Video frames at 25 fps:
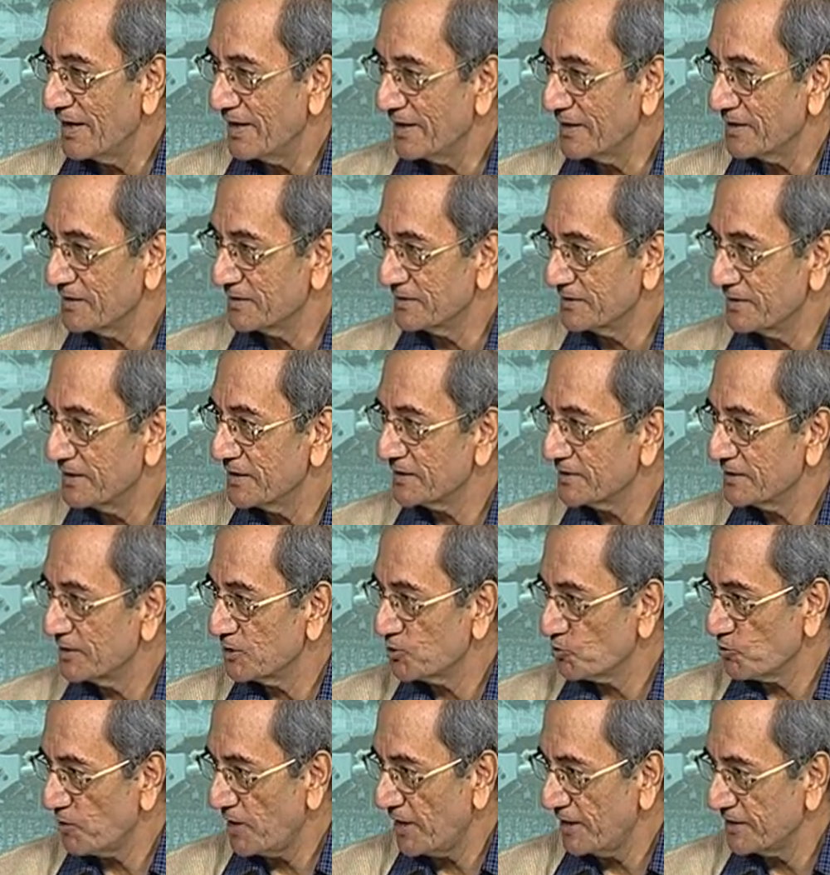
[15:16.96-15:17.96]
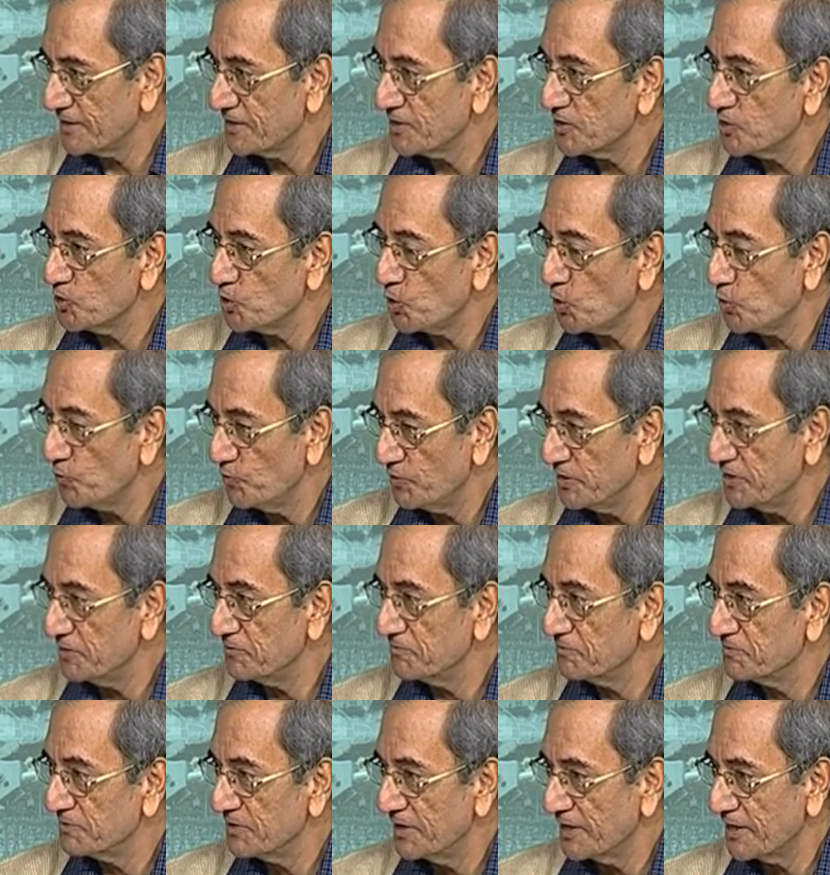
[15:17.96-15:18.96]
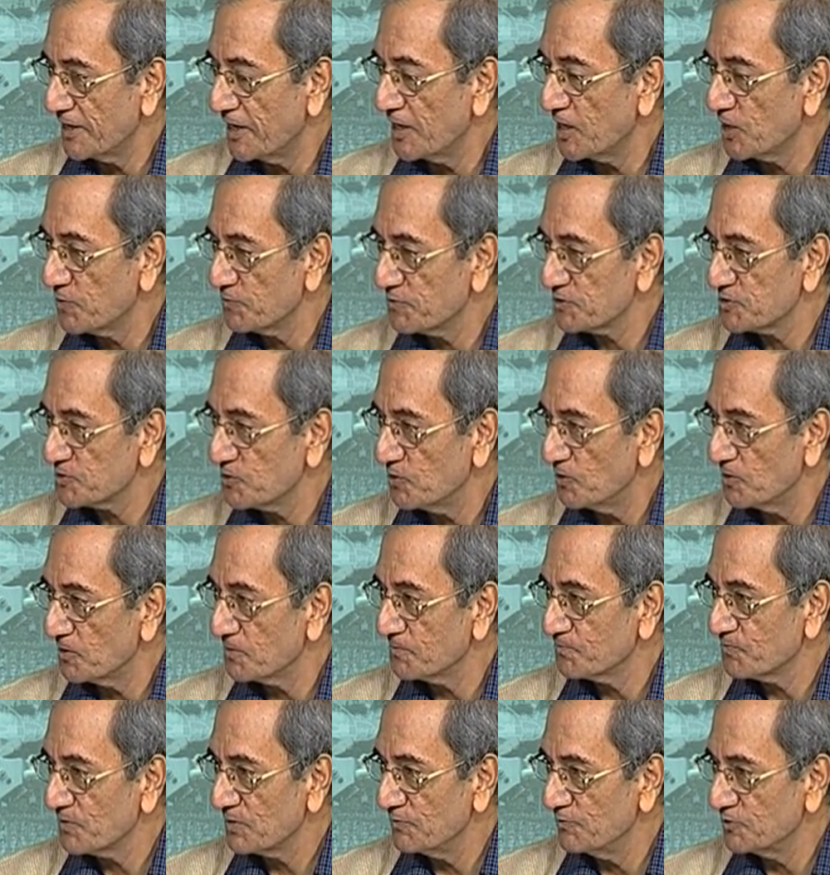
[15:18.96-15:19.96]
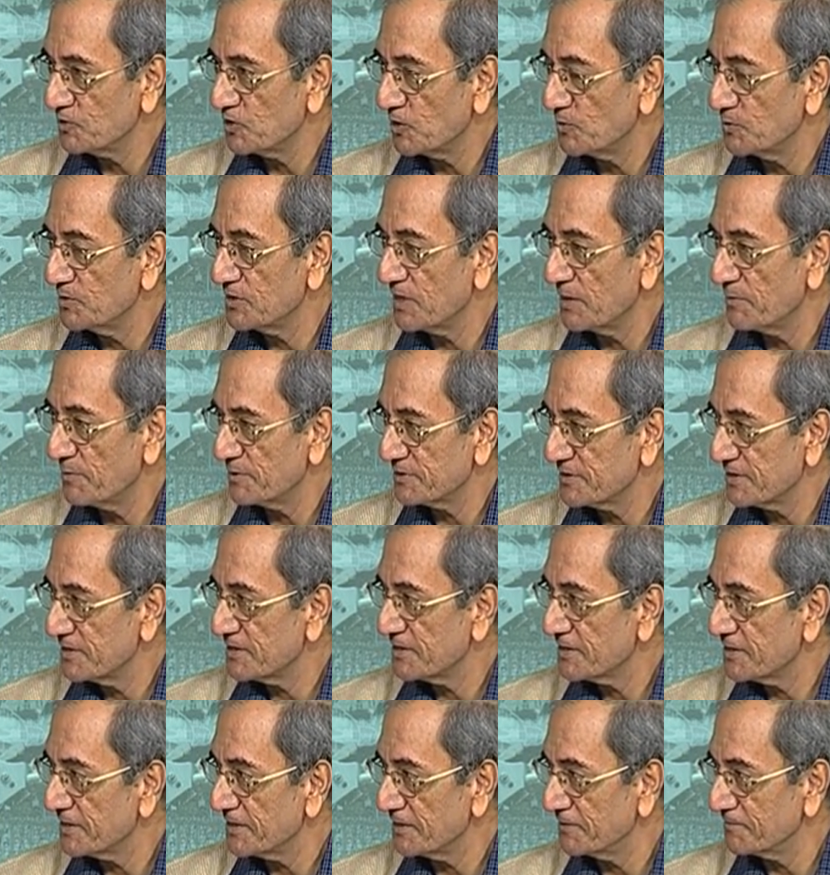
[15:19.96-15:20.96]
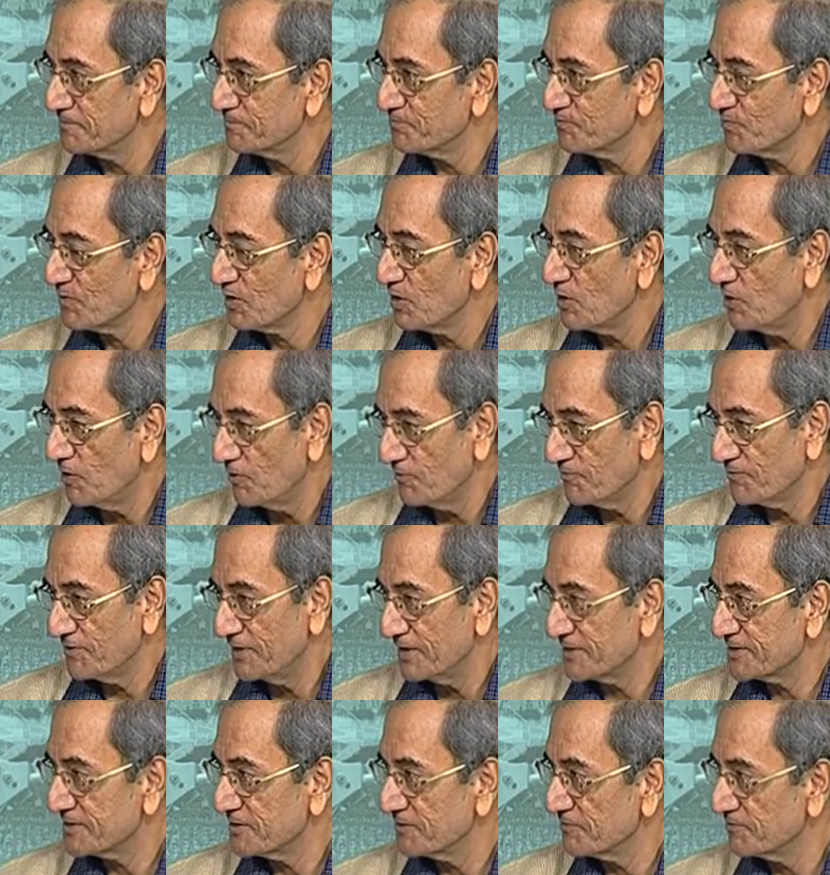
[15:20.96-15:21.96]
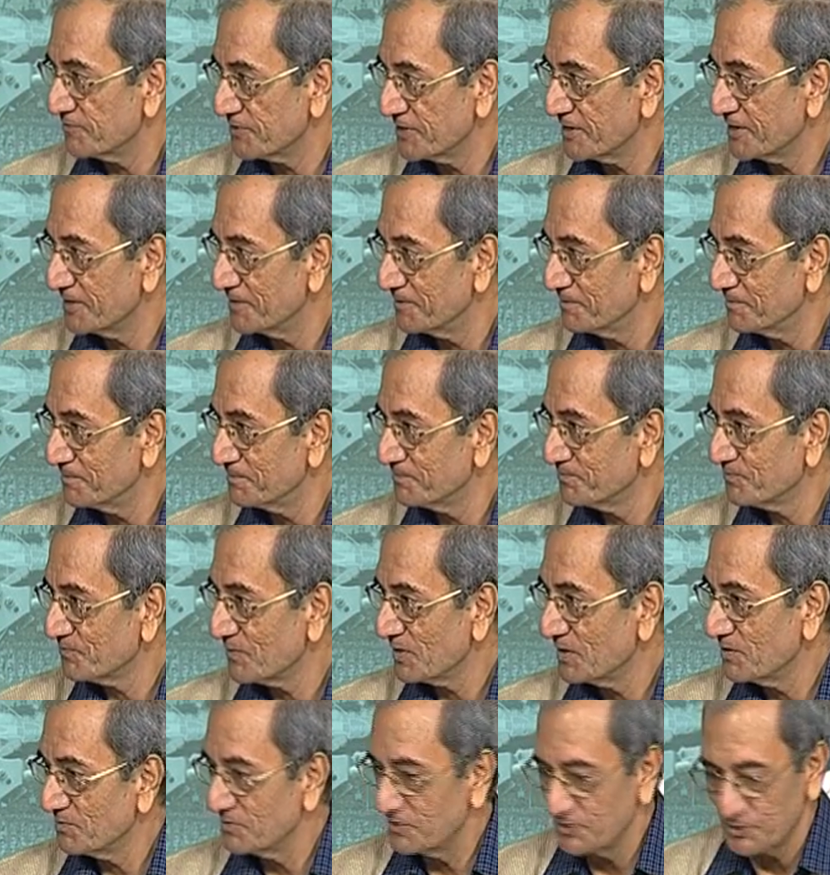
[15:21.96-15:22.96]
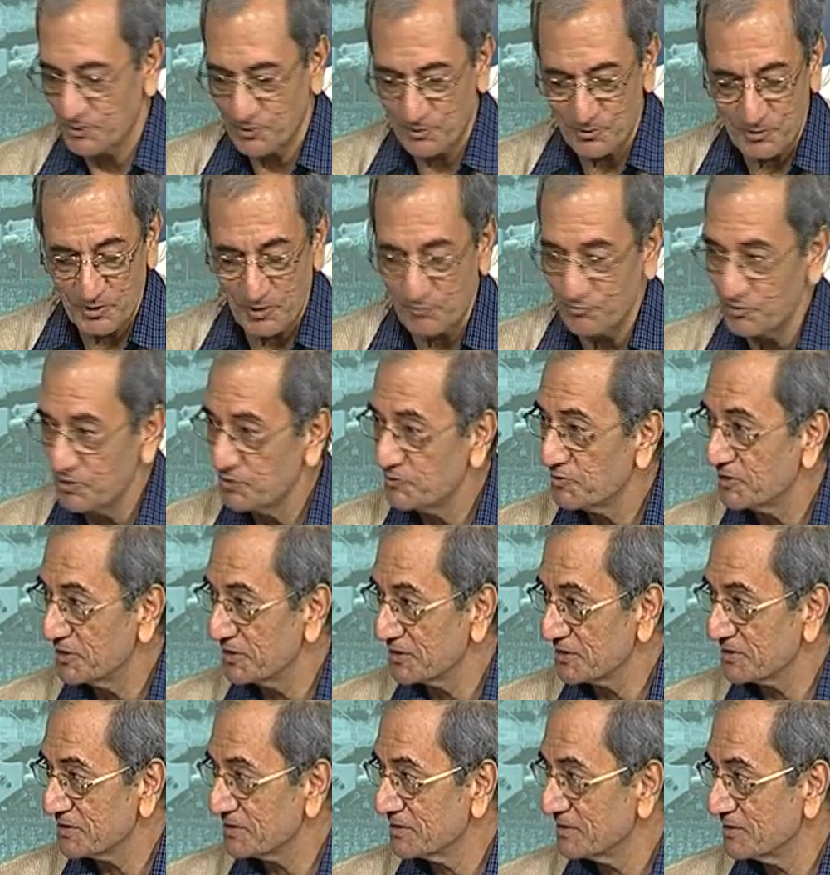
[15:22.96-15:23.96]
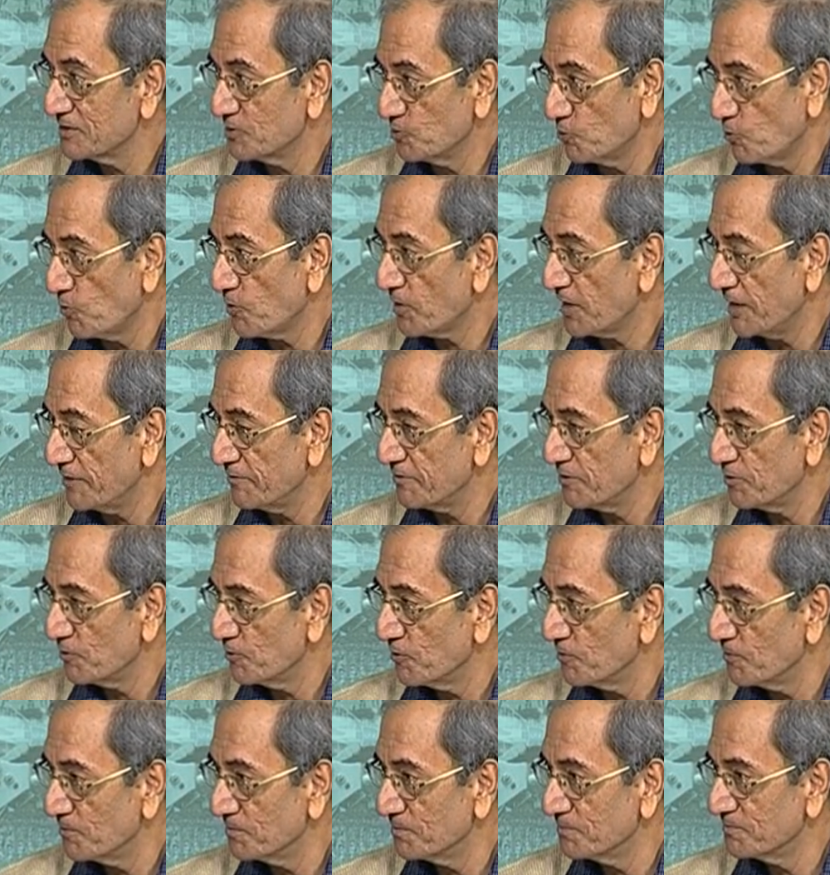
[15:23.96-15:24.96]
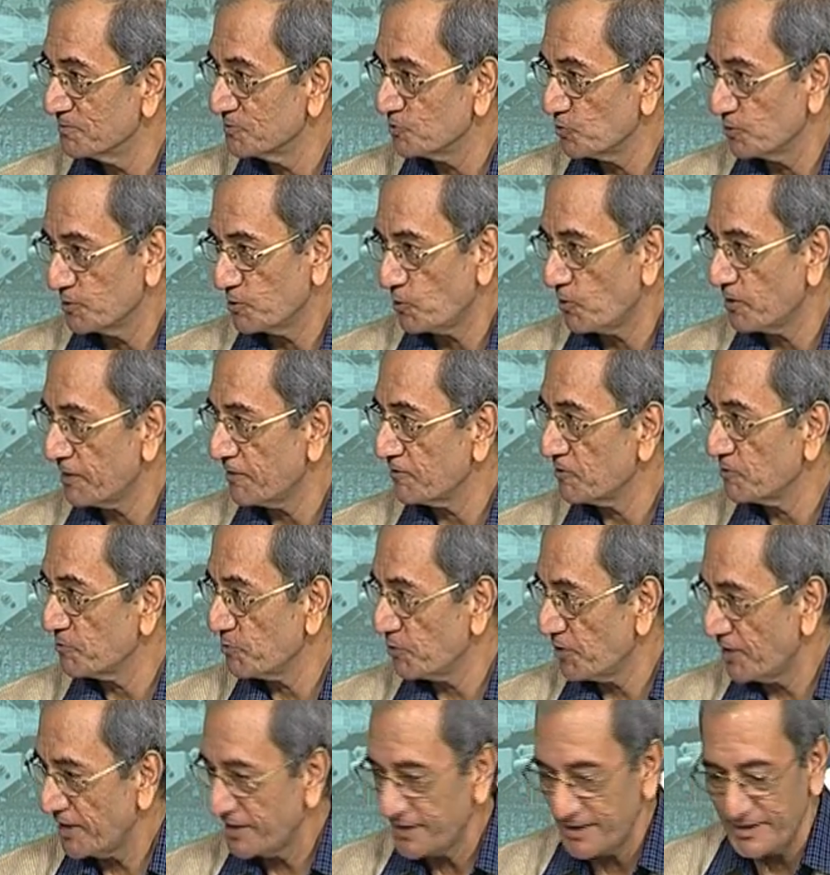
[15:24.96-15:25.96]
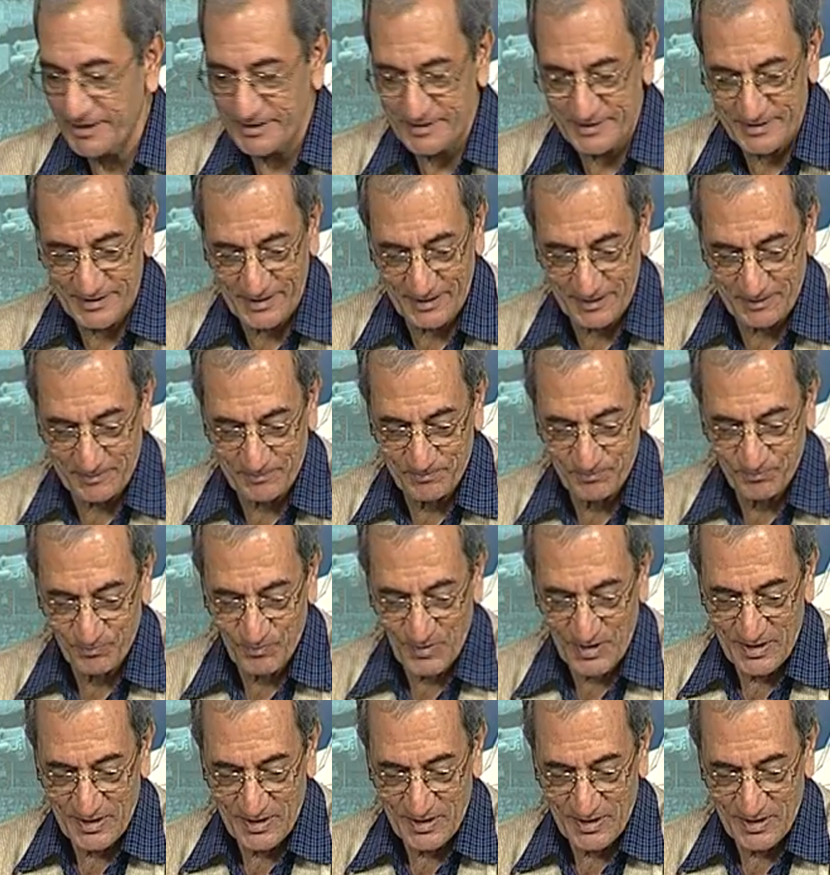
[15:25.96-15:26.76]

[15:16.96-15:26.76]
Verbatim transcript: And there they together, you know, weave a kind of a song which will be representative of, let's say, freedom. You know, weavers do not have a home, so they don't have to protect anything